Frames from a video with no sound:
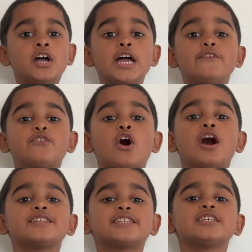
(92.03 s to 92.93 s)
If
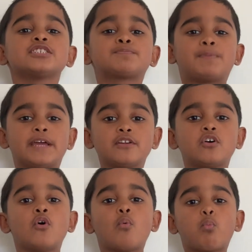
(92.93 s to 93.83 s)
Earth didn't spin,
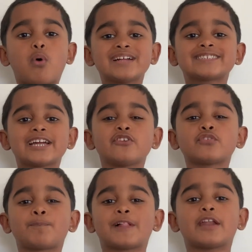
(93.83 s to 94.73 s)
one side of
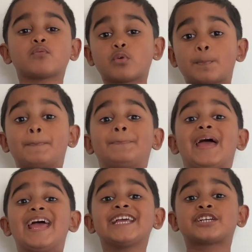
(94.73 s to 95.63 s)
the planet would
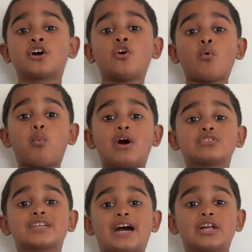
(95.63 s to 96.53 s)
bake while
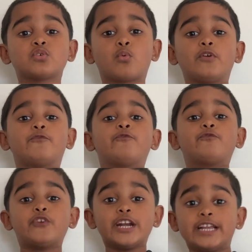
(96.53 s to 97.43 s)
the other would
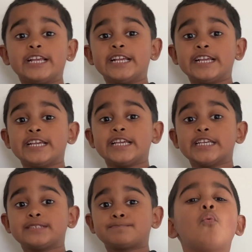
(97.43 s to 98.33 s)

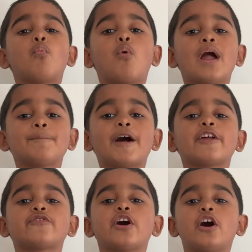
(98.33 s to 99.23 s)
freeze. One part
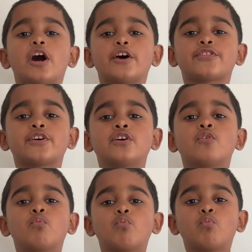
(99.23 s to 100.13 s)
of the Earth,
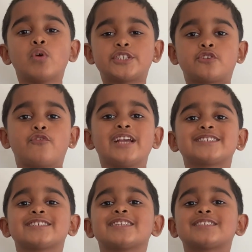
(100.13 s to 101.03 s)
which
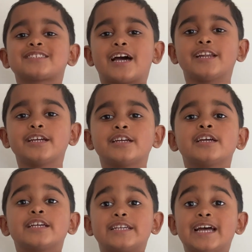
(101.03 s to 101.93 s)
faces the sun,
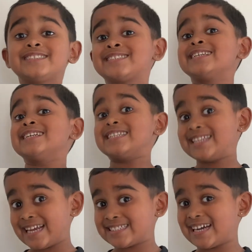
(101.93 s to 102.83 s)
gets
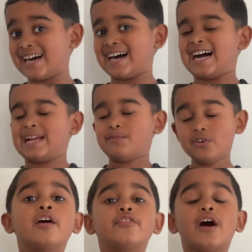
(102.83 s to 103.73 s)
daytime.
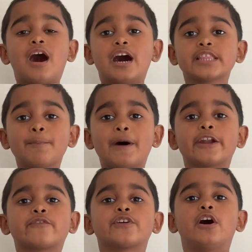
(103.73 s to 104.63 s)
The other
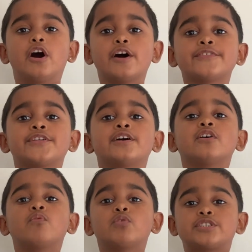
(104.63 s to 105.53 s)
part of the Earth,
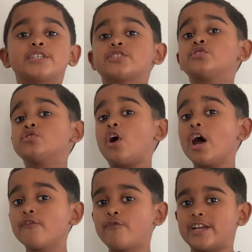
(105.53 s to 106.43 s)
which does
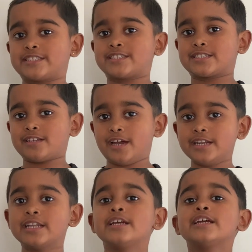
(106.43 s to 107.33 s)
not face the sun,
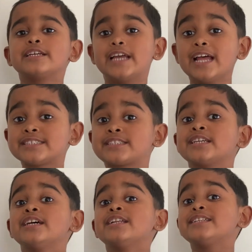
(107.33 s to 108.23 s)
gets
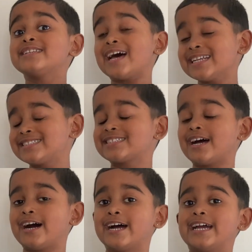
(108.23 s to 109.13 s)

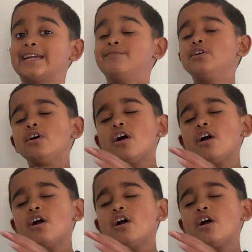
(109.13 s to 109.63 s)
nighttime.